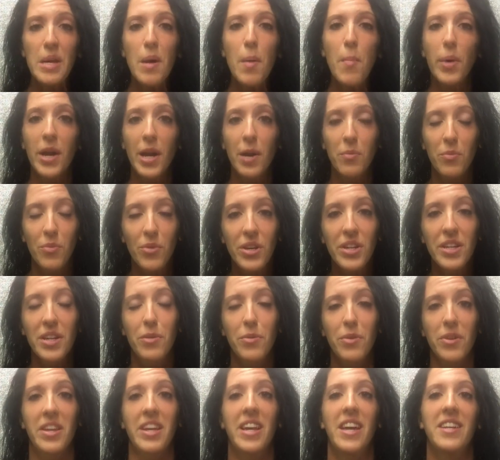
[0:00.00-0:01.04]
but I'm
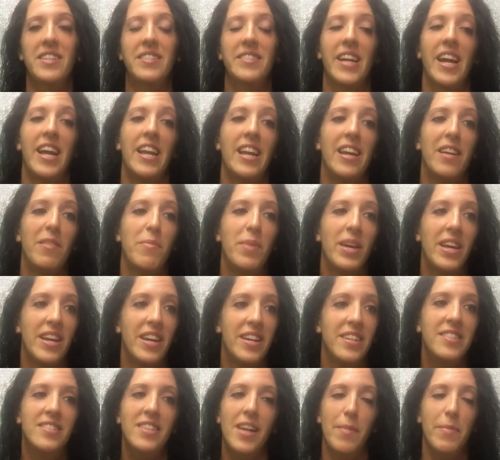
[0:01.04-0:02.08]
really excited
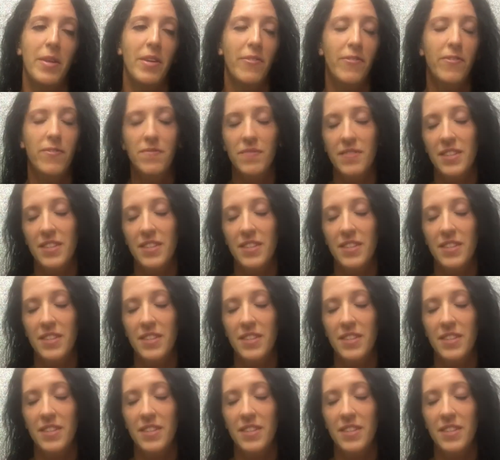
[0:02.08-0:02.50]
because, I mean,